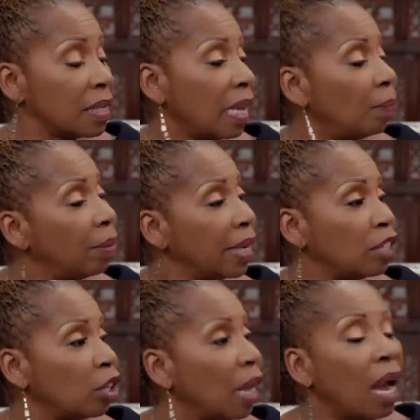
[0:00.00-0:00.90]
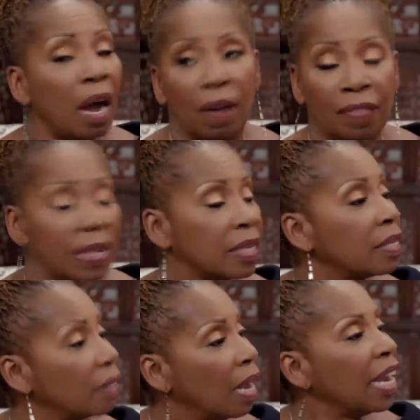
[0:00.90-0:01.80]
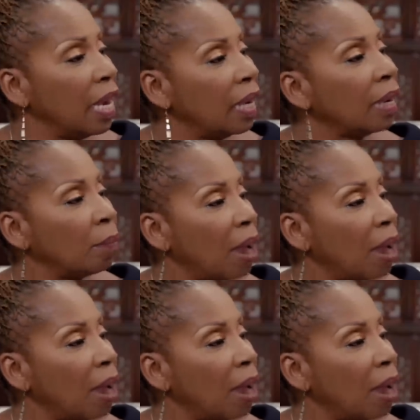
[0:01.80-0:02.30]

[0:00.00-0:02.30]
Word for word: celebration of this healing